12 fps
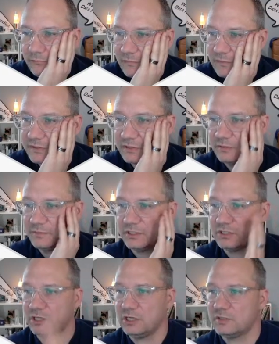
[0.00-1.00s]
It's going to be a
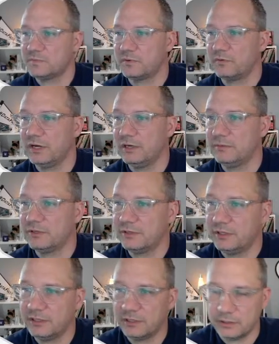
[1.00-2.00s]
change parameter
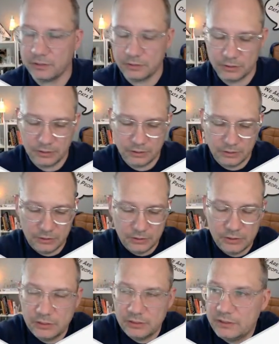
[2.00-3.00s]
here,
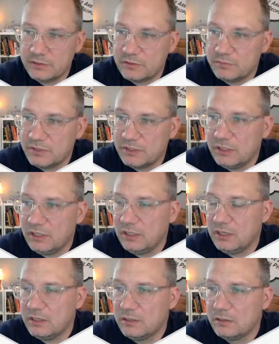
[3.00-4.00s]
and this will
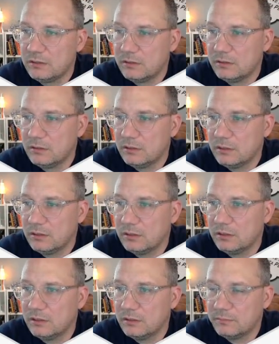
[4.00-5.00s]
be
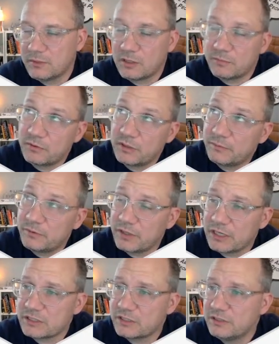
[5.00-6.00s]
our parameter
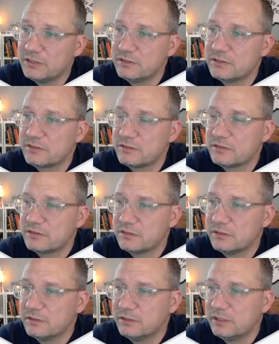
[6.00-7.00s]
action is
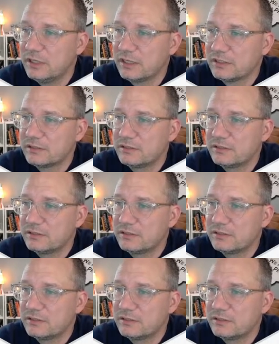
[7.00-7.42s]
select